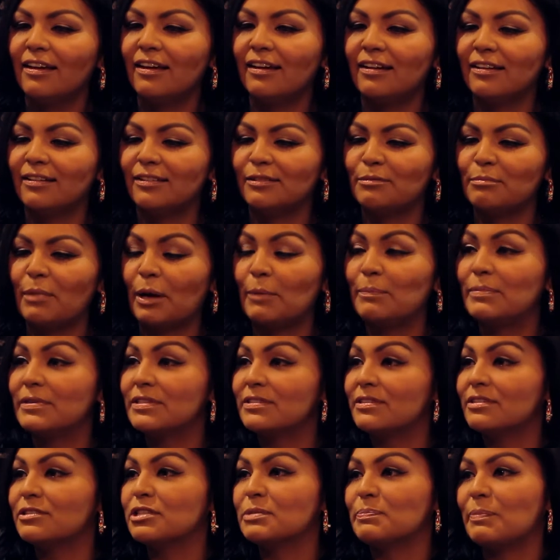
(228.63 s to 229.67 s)
And my
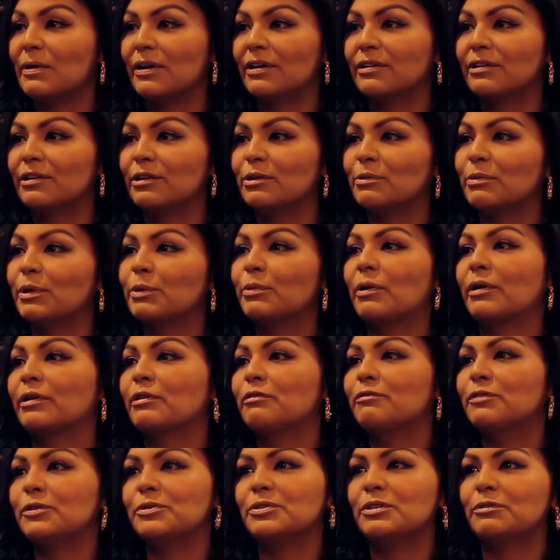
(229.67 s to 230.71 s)
business partner, we run
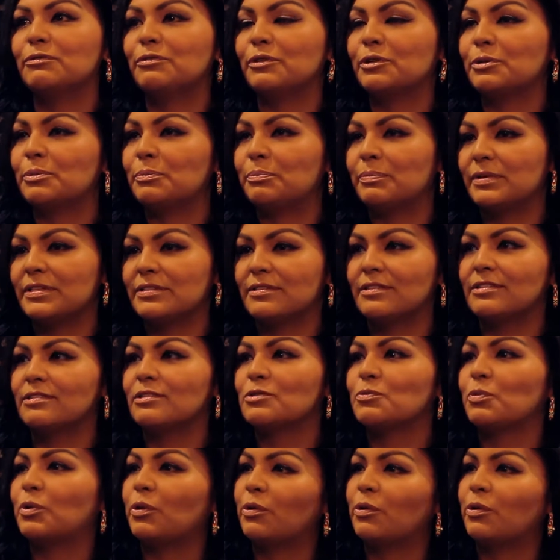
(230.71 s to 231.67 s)
a few different businesses.